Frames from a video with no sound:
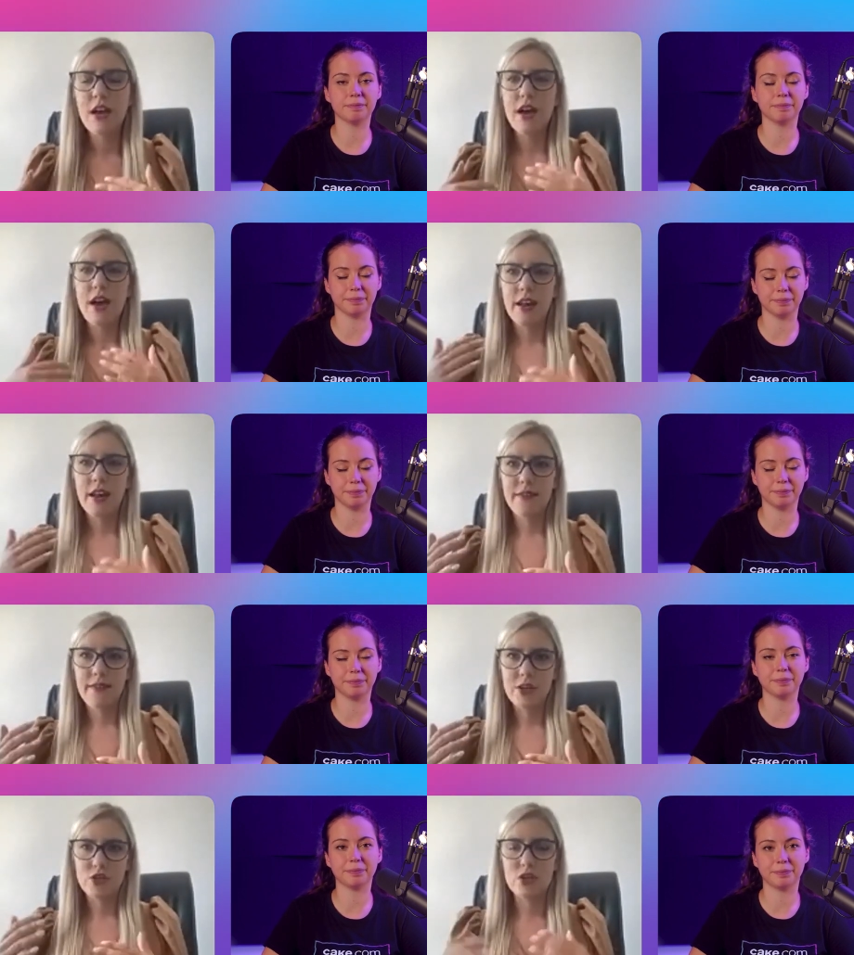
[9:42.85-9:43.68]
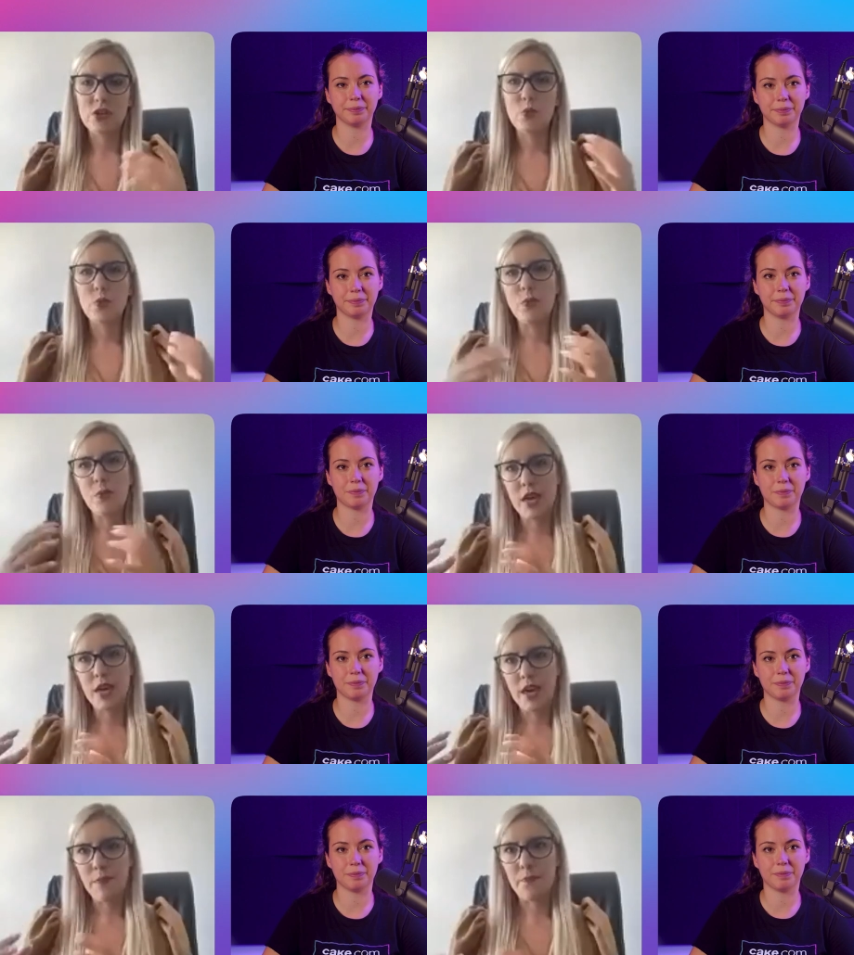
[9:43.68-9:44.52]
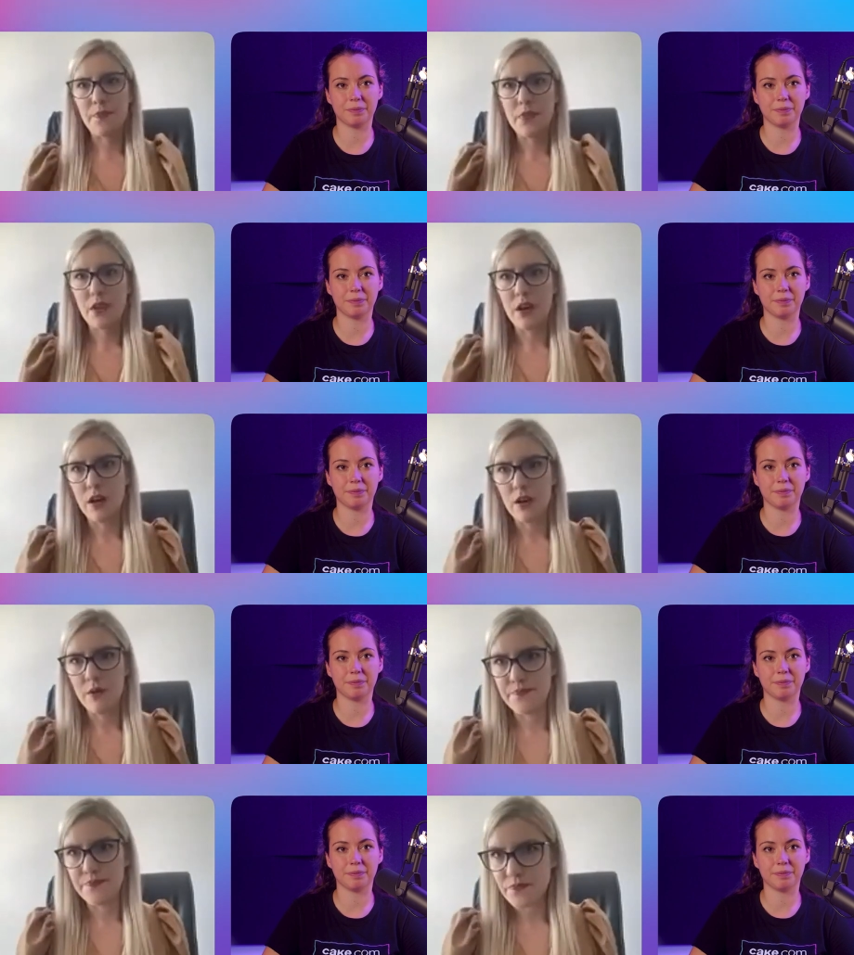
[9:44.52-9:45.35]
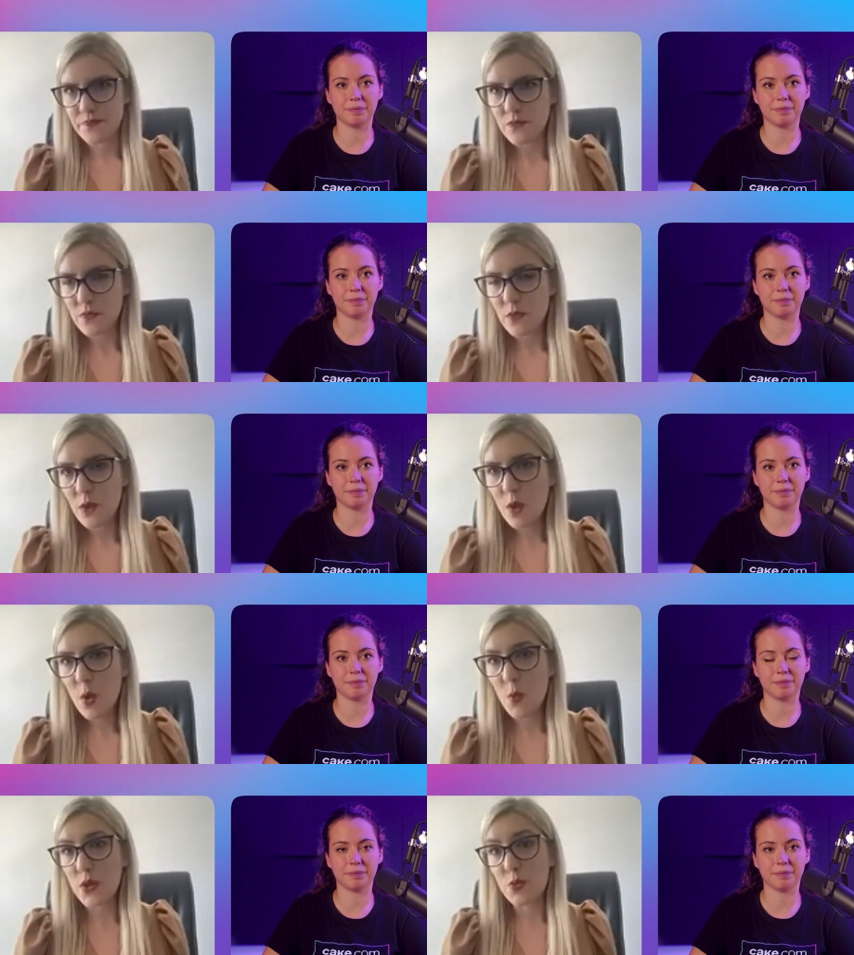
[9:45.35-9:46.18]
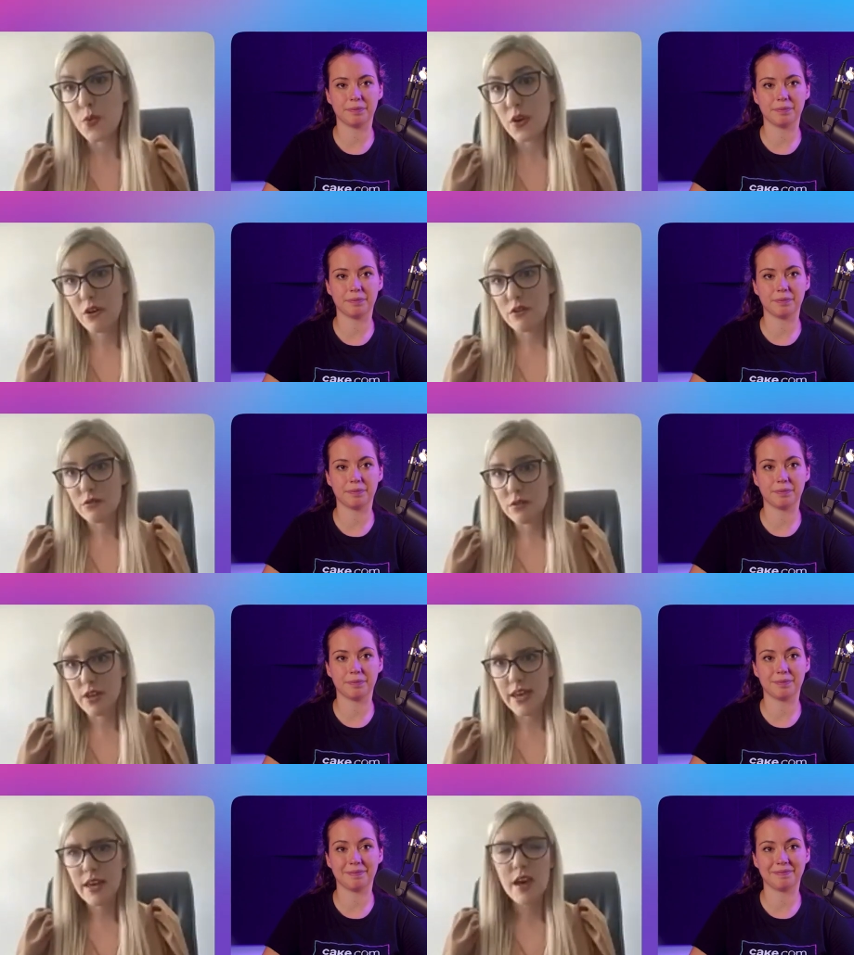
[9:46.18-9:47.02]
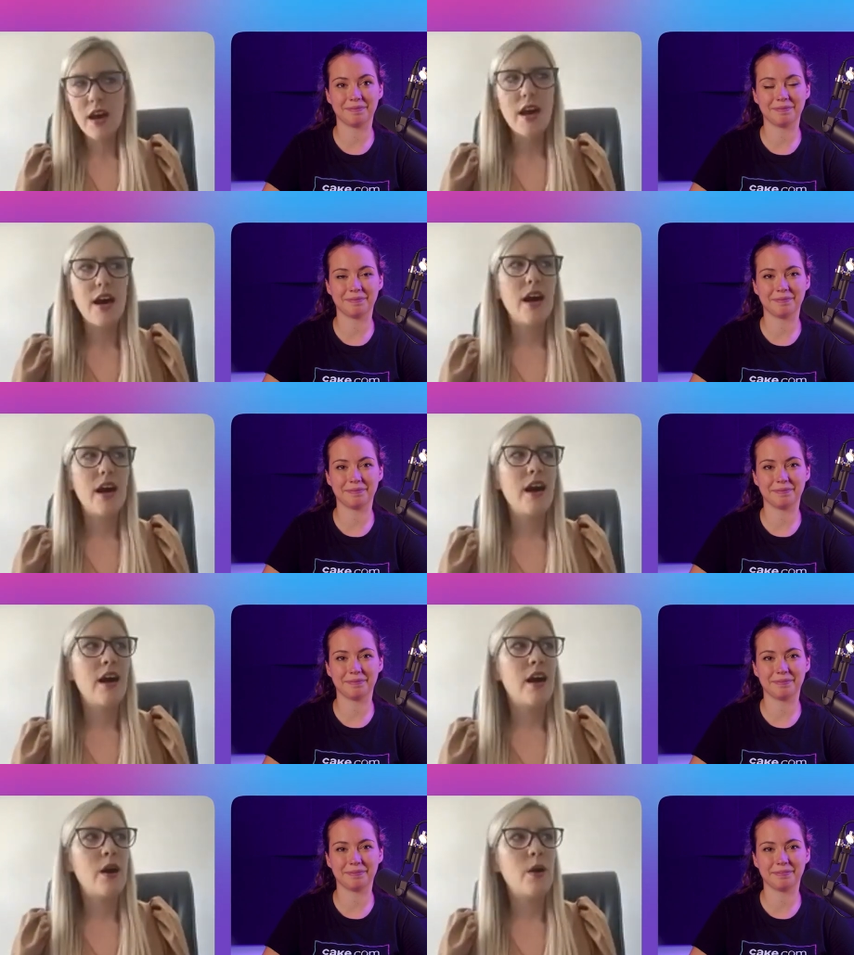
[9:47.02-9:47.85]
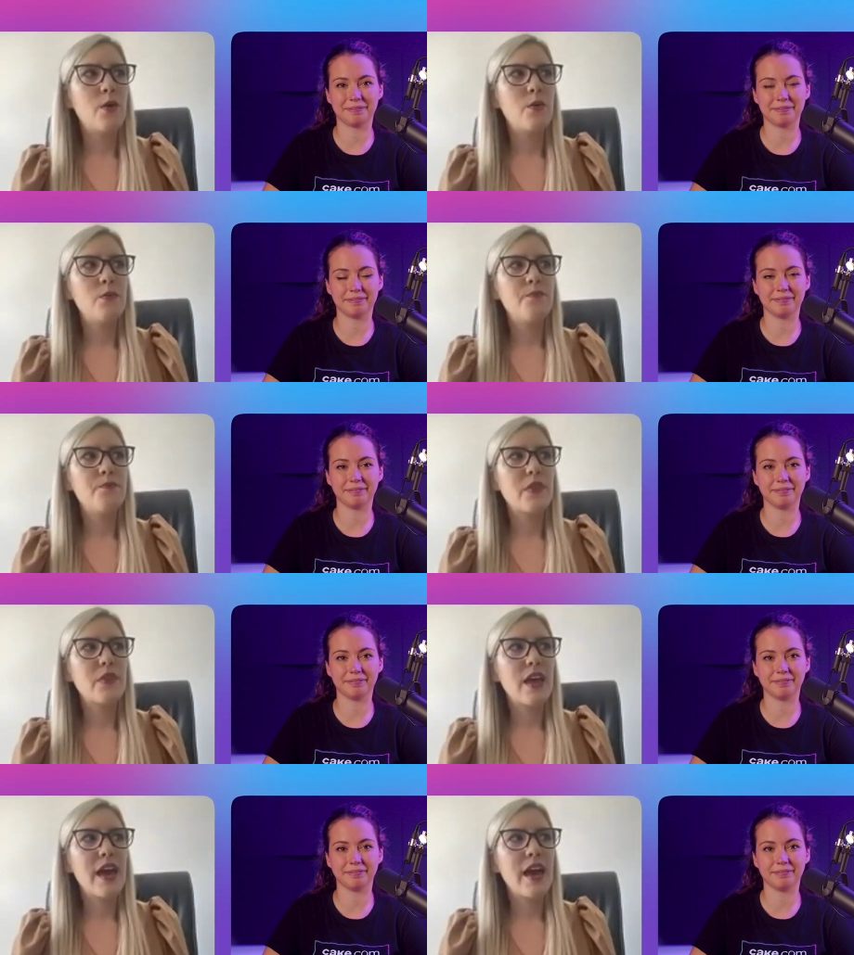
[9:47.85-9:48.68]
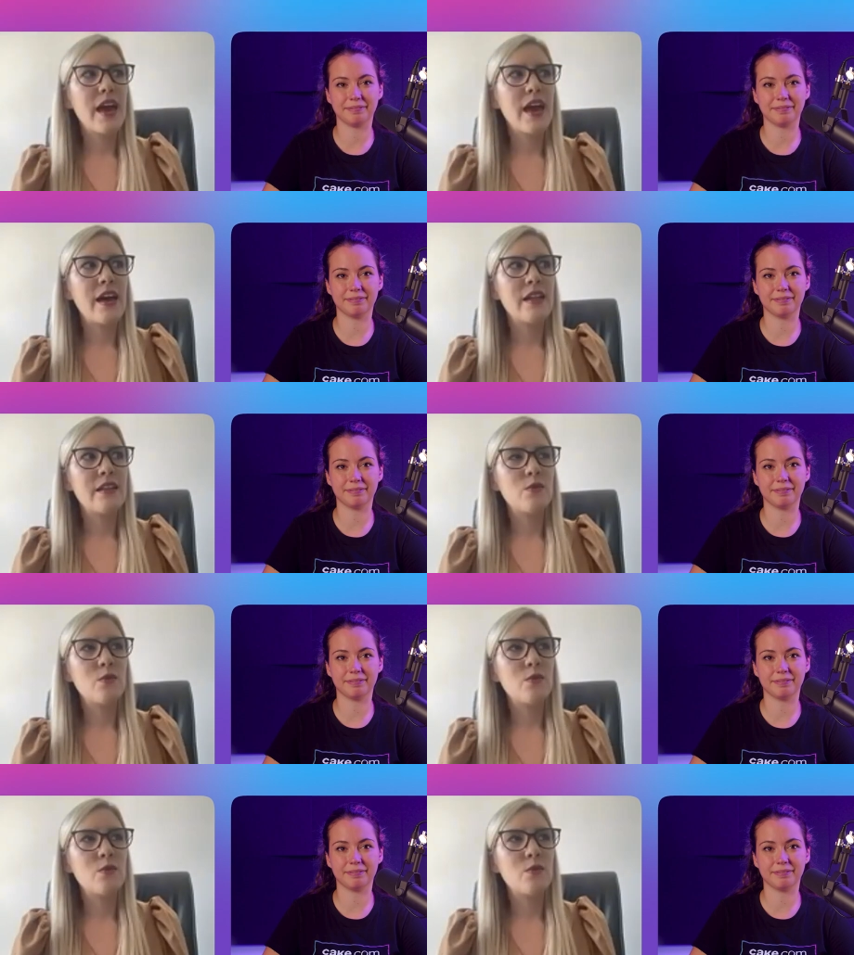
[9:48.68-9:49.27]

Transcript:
Speaker 1: Mm-hmm. And eventually we became um, what we are today. Um, and